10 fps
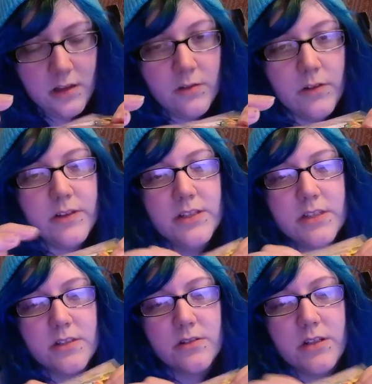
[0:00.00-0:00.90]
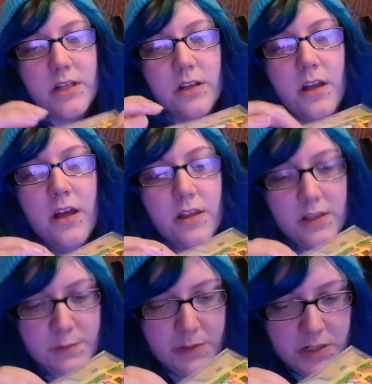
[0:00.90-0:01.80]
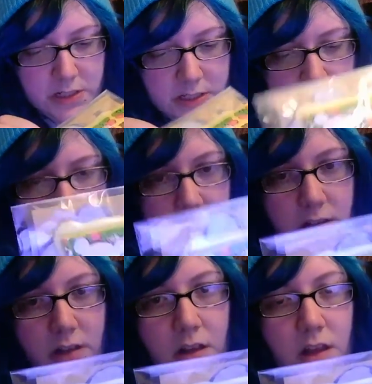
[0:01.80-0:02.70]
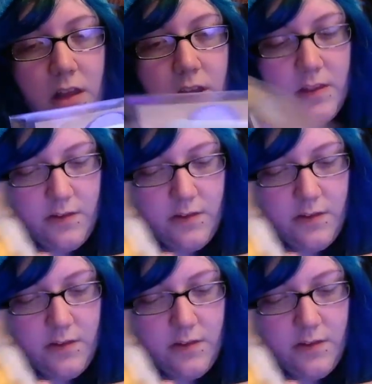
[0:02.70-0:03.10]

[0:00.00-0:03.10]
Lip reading: Well, this is green, the sponge is teal, and the